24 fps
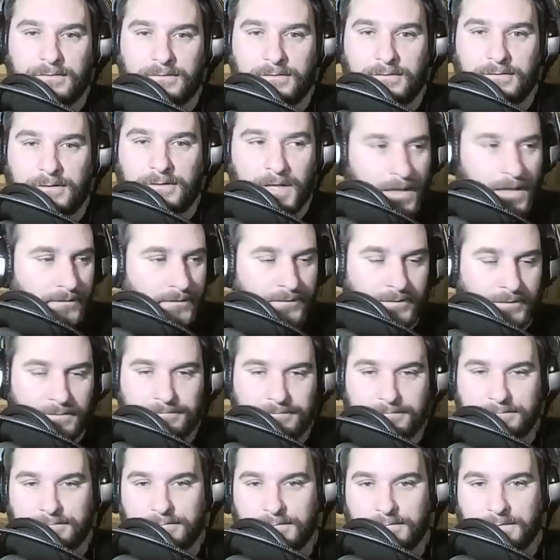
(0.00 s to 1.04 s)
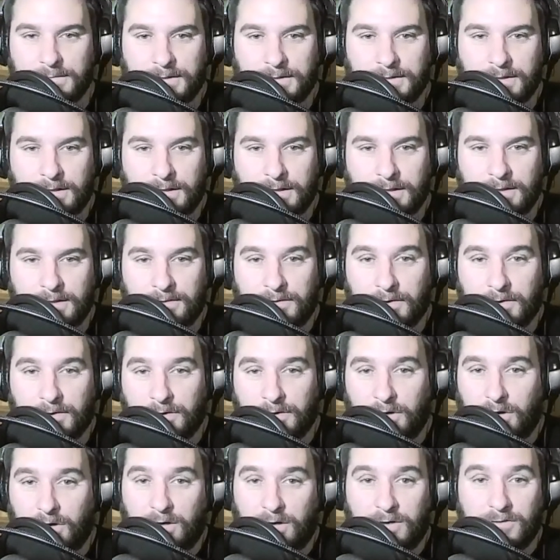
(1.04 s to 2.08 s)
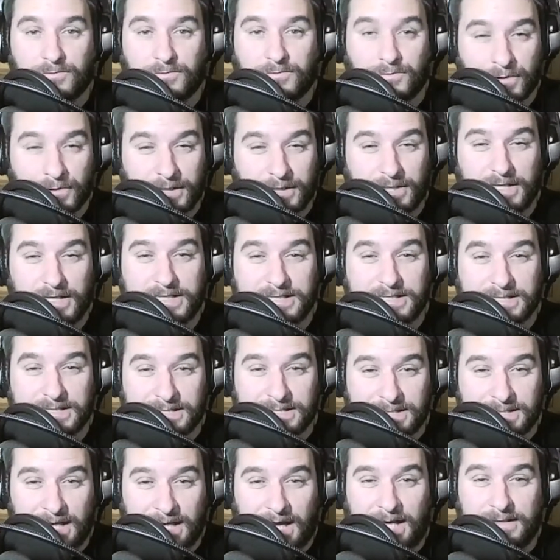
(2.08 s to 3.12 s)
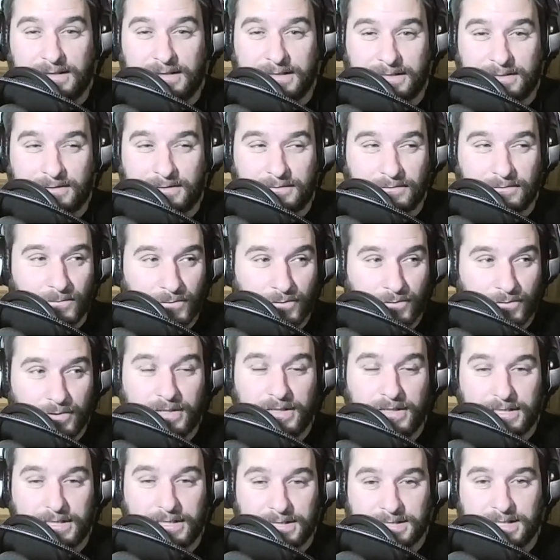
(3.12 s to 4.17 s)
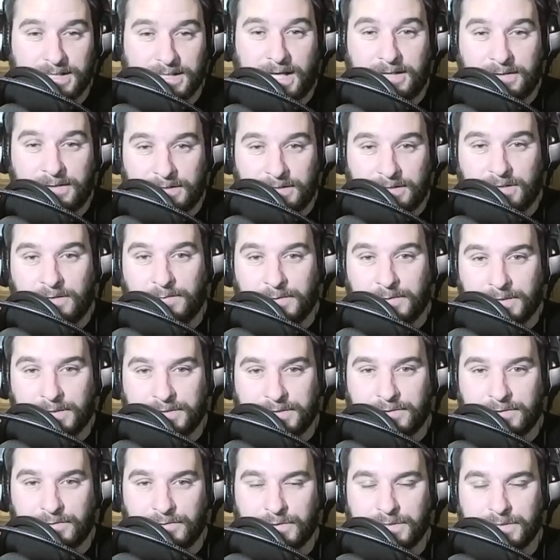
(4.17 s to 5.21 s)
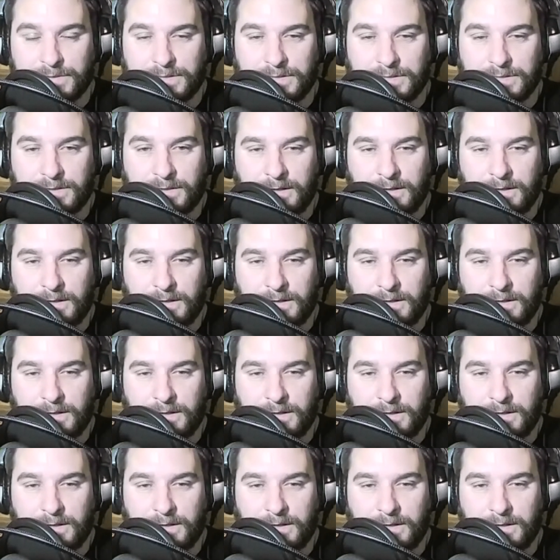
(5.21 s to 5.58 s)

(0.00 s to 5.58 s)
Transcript: None of them. They're all really solid number 2s.